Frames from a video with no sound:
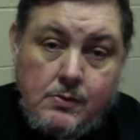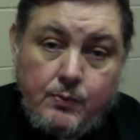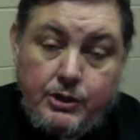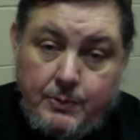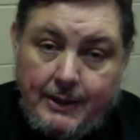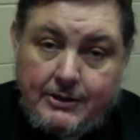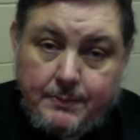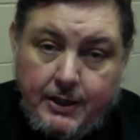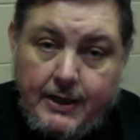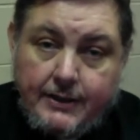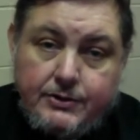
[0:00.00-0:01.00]
when you make the
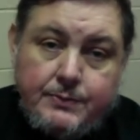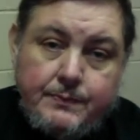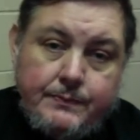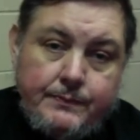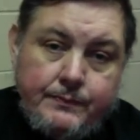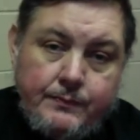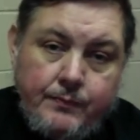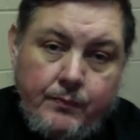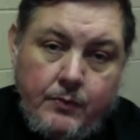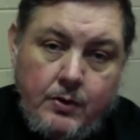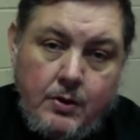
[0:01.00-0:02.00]
pledge.
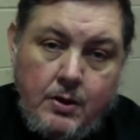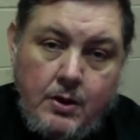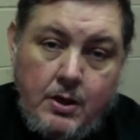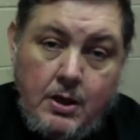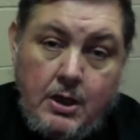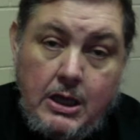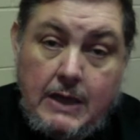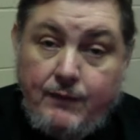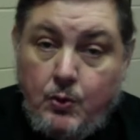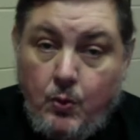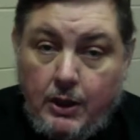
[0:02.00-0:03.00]
If
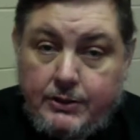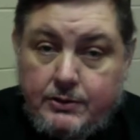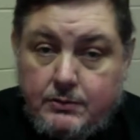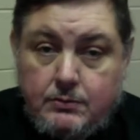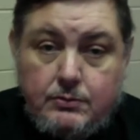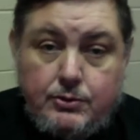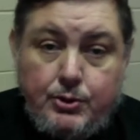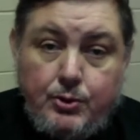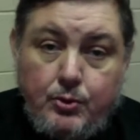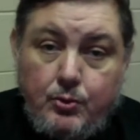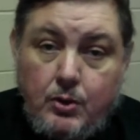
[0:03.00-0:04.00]
you want
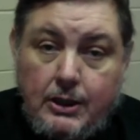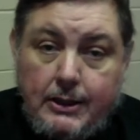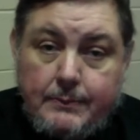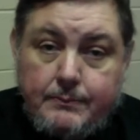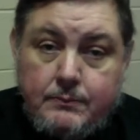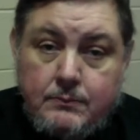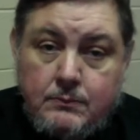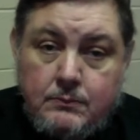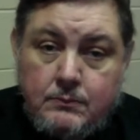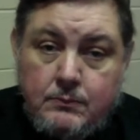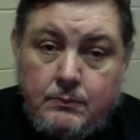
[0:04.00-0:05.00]
to
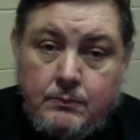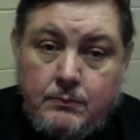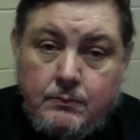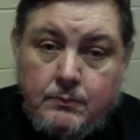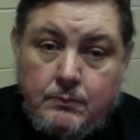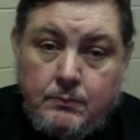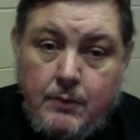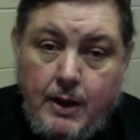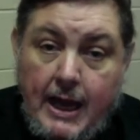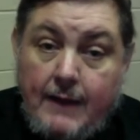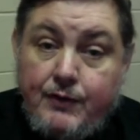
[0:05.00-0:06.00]

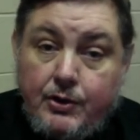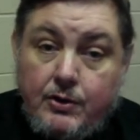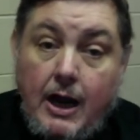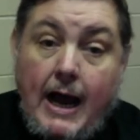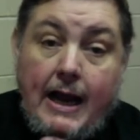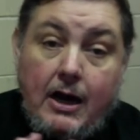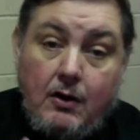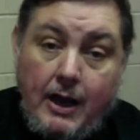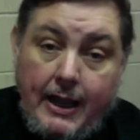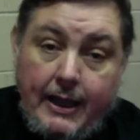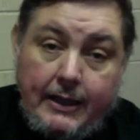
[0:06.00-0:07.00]
have your
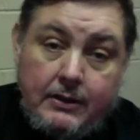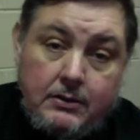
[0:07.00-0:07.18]
IRA